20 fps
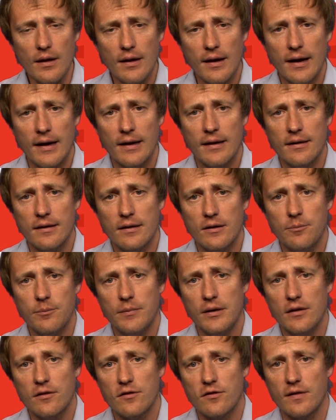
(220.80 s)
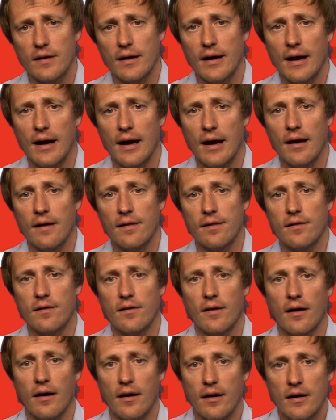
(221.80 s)
and it means that
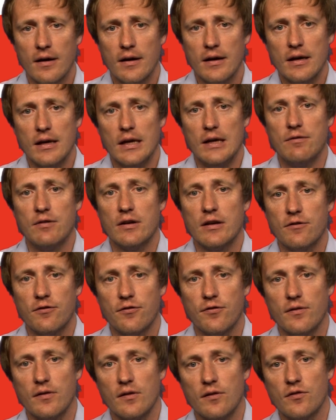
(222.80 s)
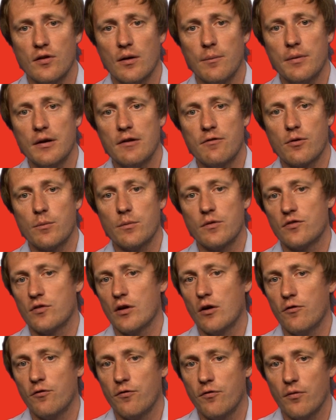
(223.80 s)
even if somebody from the
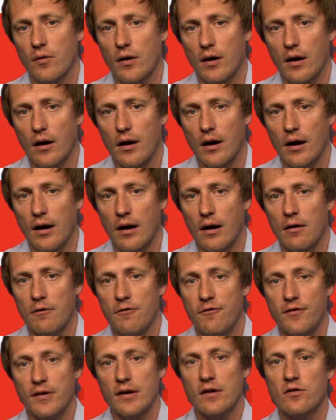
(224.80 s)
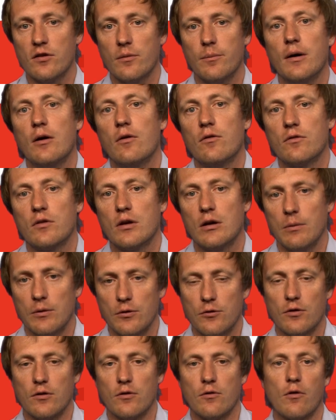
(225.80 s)
south thinks about going
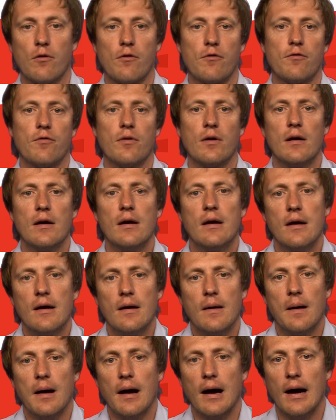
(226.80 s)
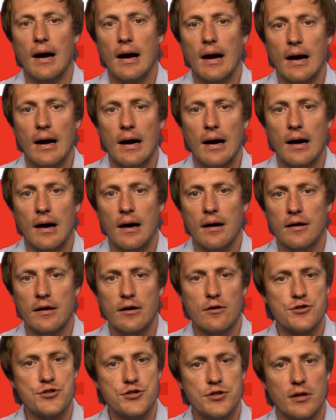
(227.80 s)
to the north,
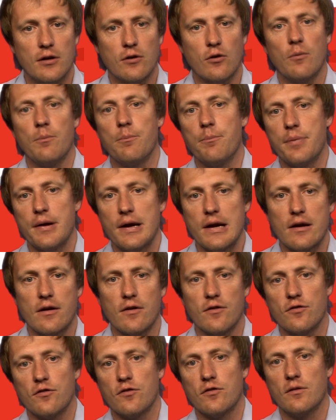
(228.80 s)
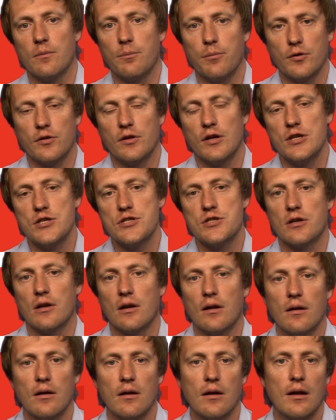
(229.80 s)
he or she compares the
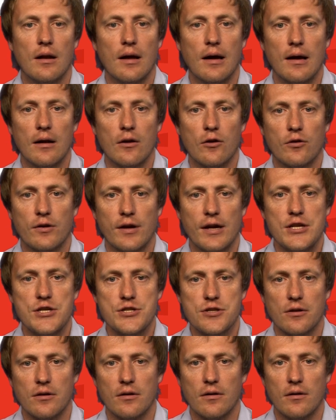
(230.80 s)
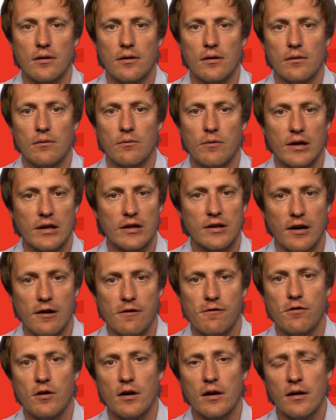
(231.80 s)
potential location very
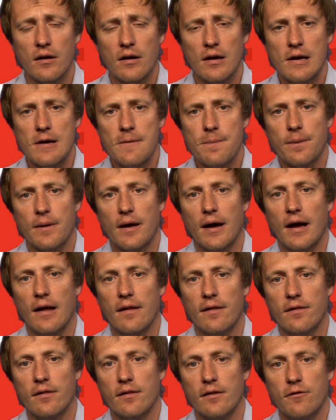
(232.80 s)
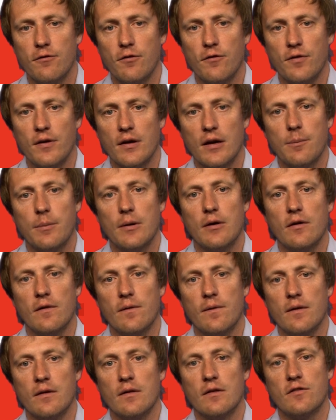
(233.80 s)
carefully. And if you think about
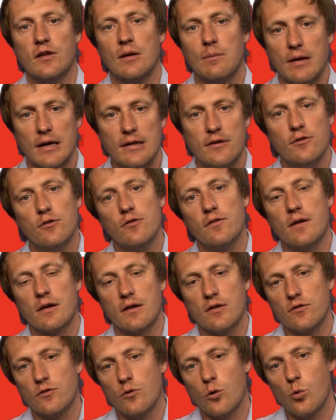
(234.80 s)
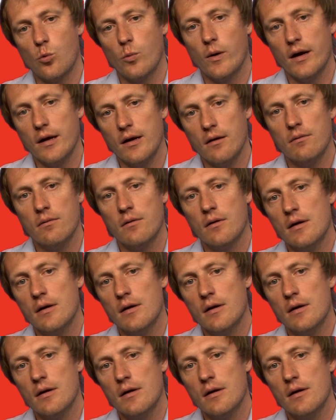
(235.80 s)
it, in the same latitude there is Norway,